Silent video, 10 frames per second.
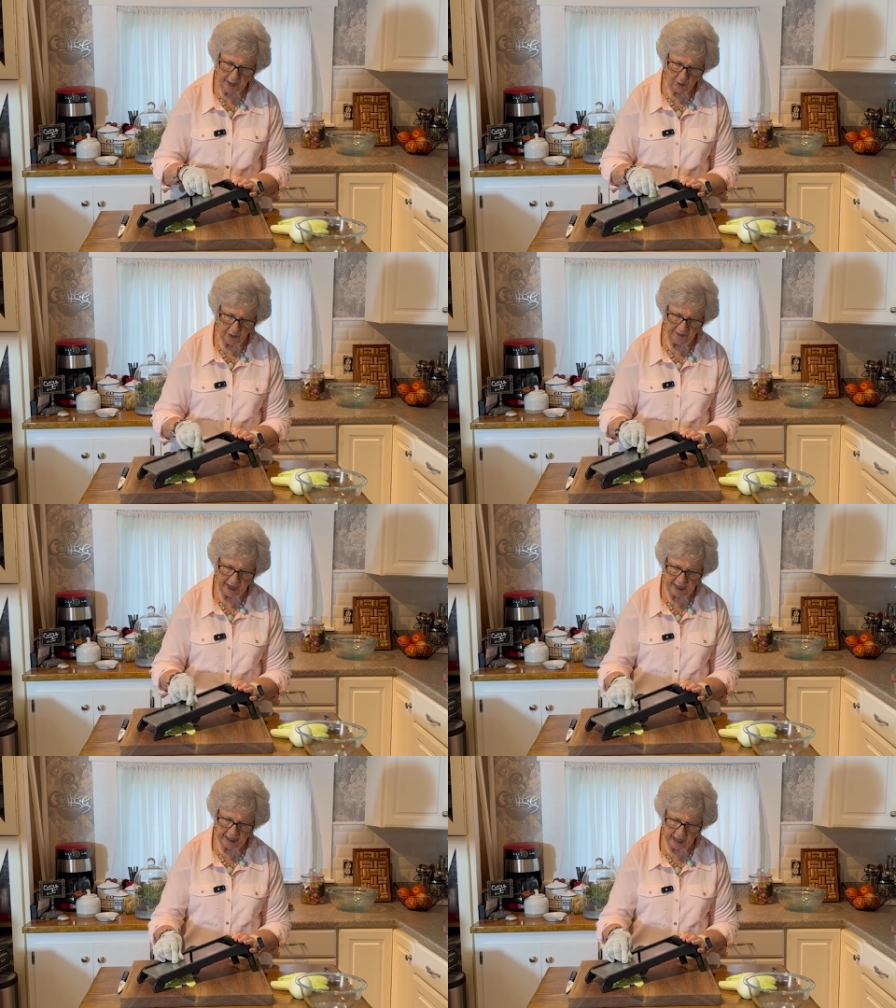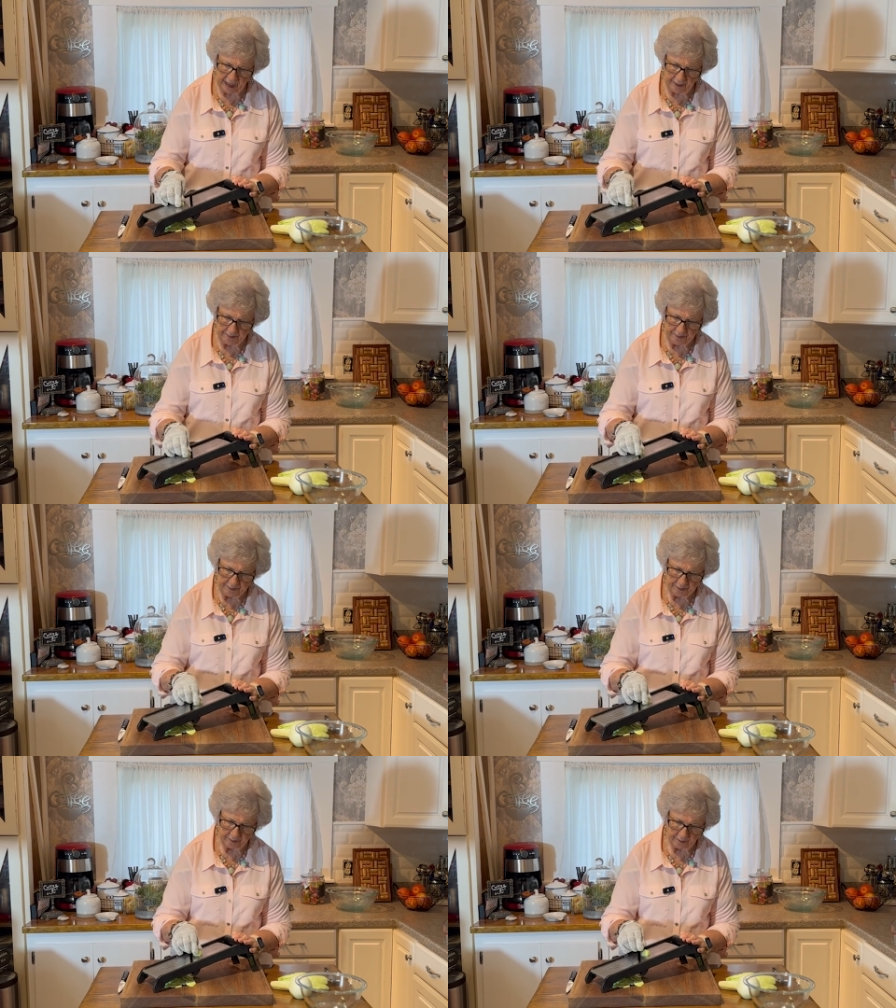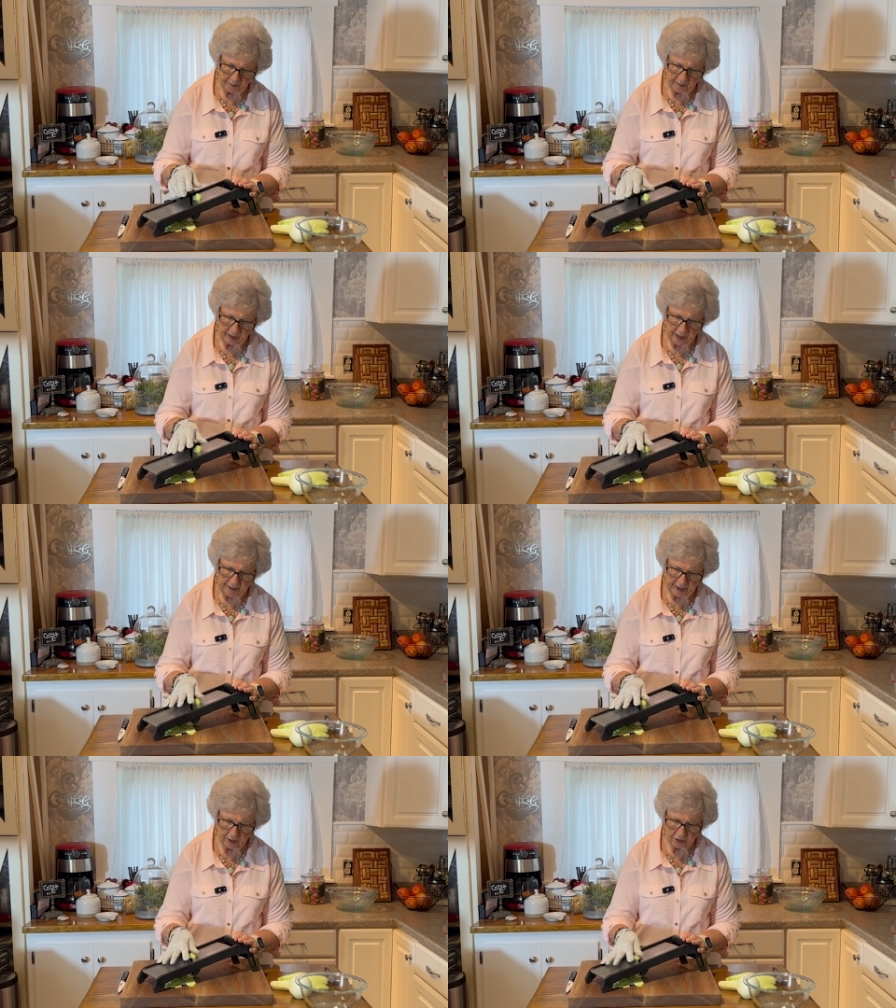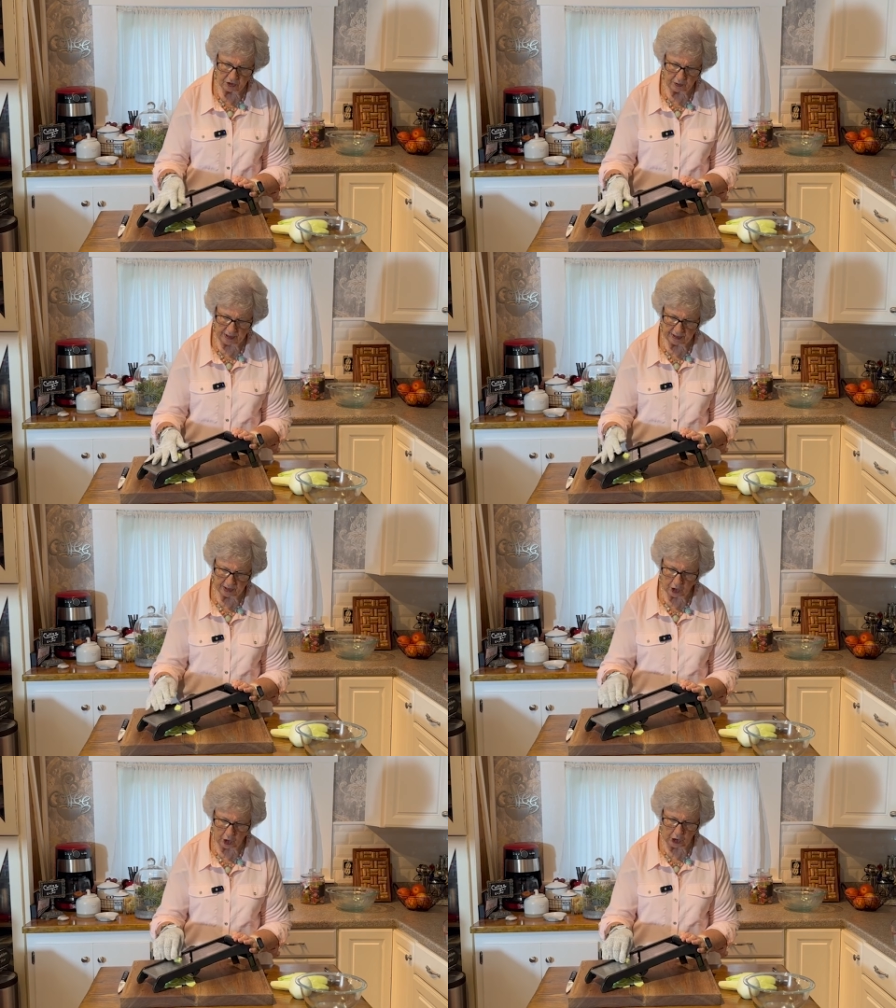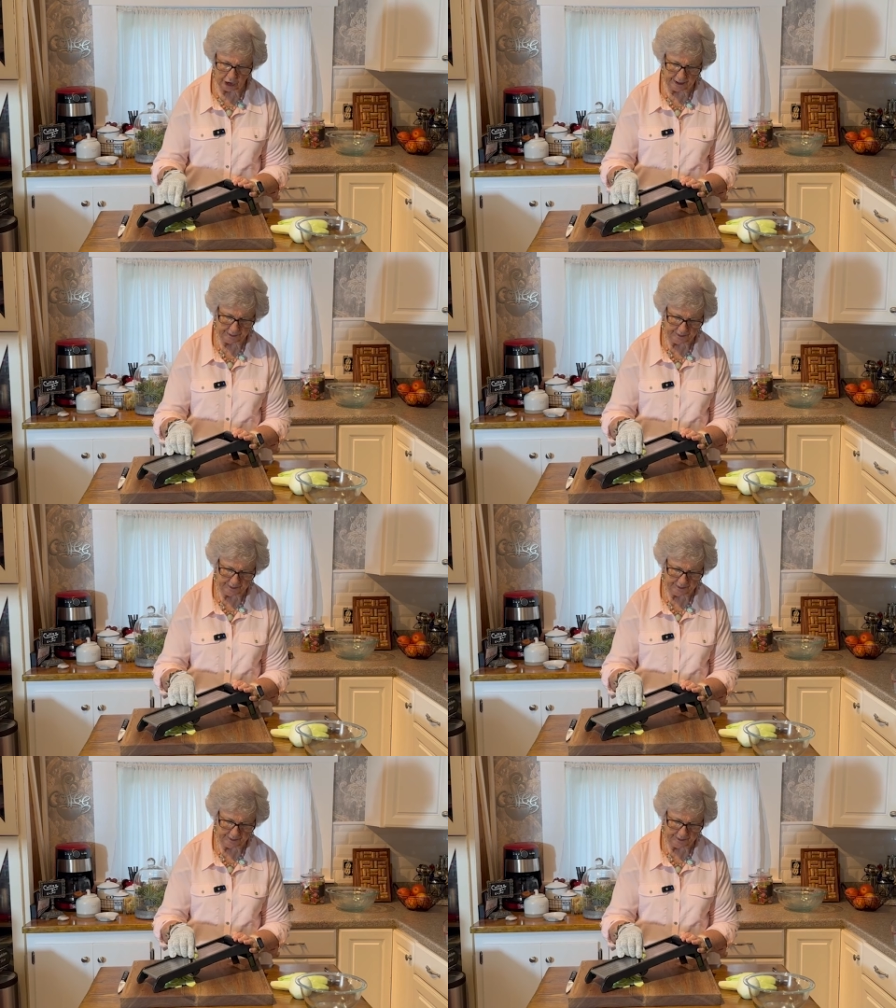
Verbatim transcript: When they come, they go straight to the garden